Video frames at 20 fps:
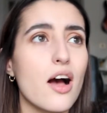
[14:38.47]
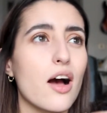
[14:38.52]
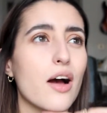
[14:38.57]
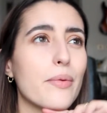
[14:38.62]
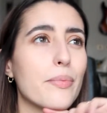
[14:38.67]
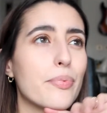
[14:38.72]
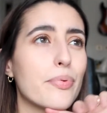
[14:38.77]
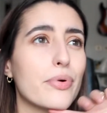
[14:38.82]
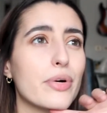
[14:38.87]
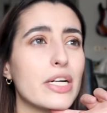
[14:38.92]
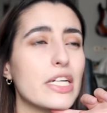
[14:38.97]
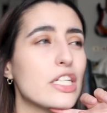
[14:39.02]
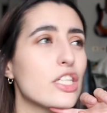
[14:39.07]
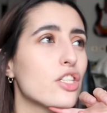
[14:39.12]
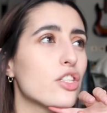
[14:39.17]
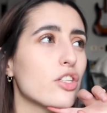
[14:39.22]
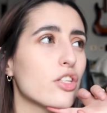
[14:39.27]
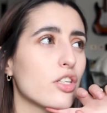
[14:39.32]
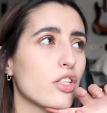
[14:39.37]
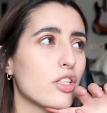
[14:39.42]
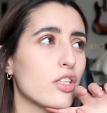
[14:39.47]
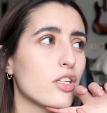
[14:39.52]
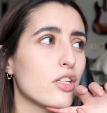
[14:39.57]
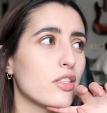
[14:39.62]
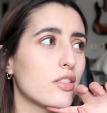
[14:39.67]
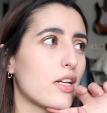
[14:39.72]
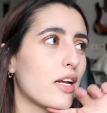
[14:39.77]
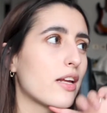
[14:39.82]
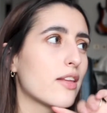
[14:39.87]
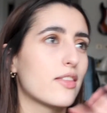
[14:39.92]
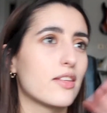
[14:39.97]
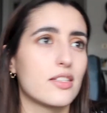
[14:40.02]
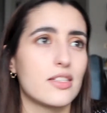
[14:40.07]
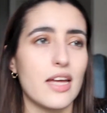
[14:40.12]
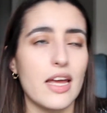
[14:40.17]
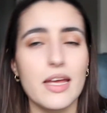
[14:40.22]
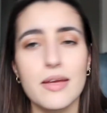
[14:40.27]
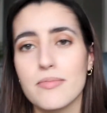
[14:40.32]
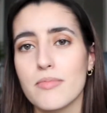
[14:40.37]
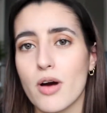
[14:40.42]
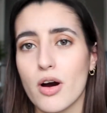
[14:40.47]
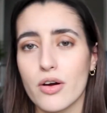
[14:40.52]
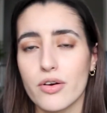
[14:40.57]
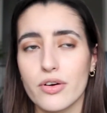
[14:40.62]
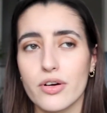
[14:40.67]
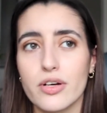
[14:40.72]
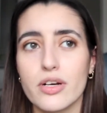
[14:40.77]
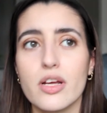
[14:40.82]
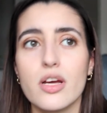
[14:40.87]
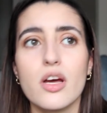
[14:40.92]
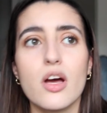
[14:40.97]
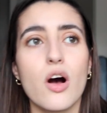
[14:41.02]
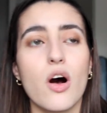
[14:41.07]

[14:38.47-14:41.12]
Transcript: I'm pretty sure like the Tate Modern,